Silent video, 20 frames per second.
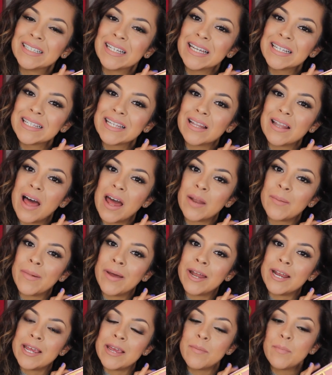that's a lot of
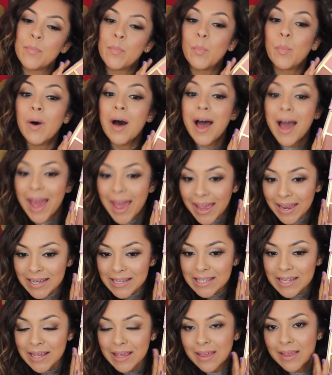money,
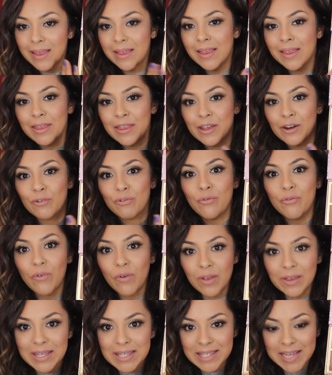but they're
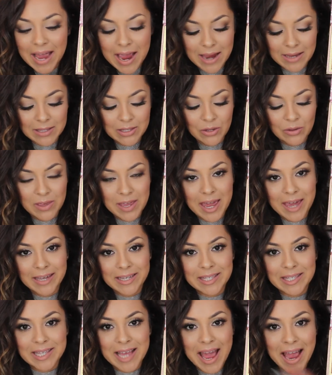full size, so the
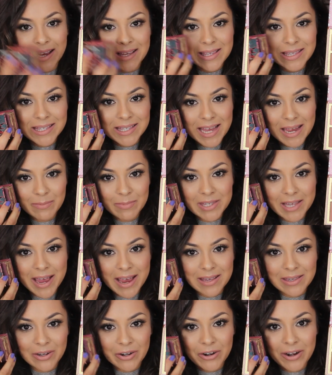exact same
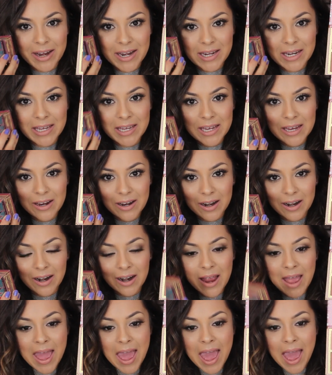size that are in
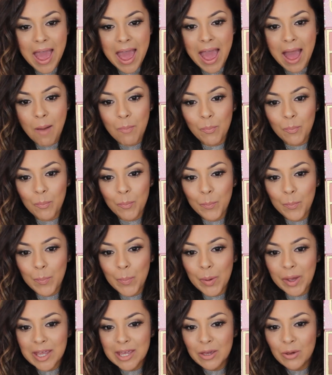here,
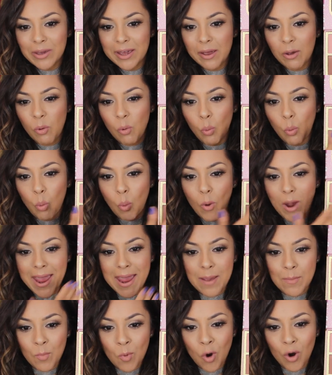but you get
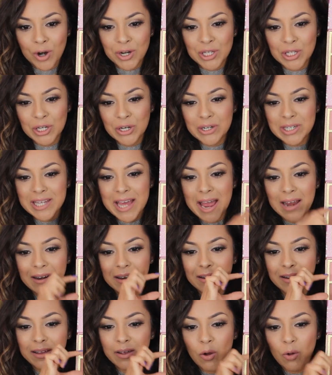way more. So you're
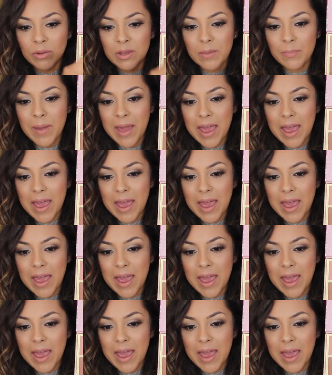technically only